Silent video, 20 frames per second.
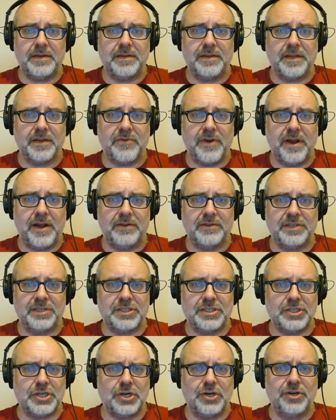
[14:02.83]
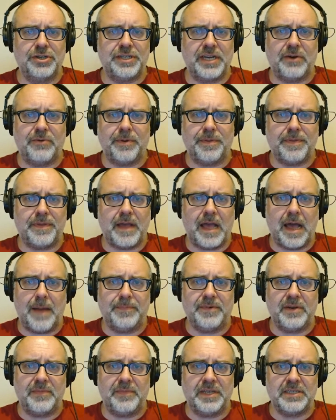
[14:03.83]
the crowd surging with
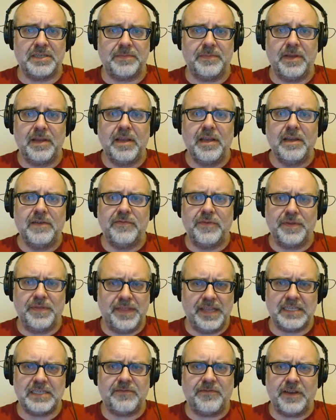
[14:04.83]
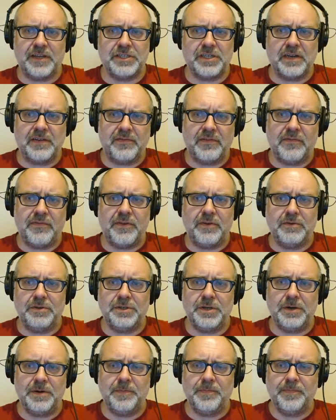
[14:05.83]
optimism for this vision of the
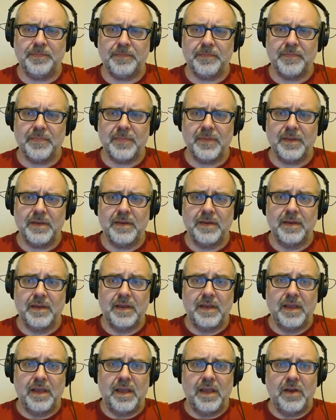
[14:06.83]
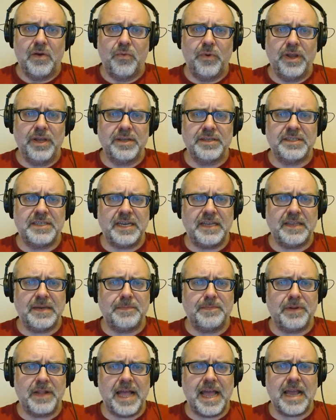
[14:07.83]
future, we'll see
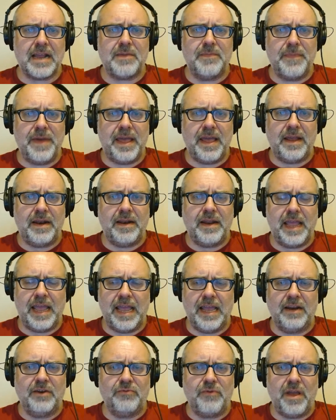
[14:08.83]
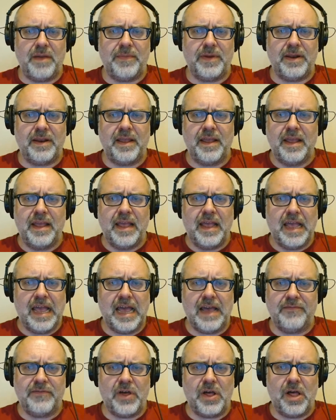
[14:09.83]
that black men and women
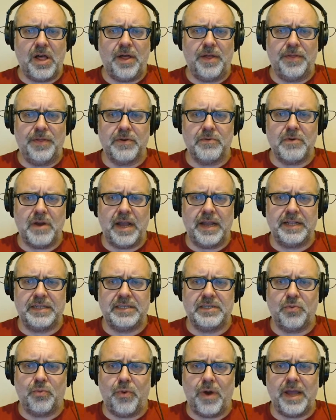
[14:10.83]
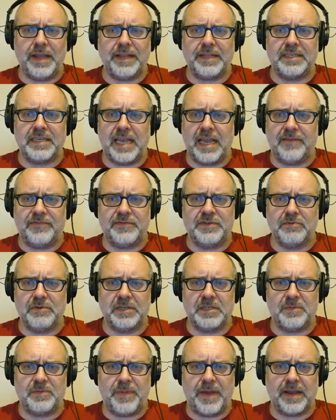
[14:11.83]
have all the rights whites have to
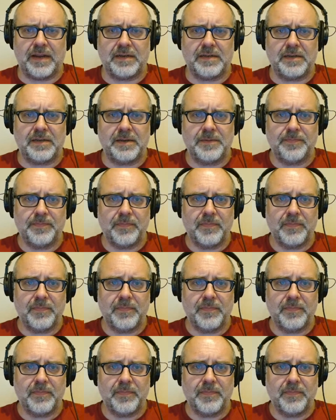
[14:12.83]
respect.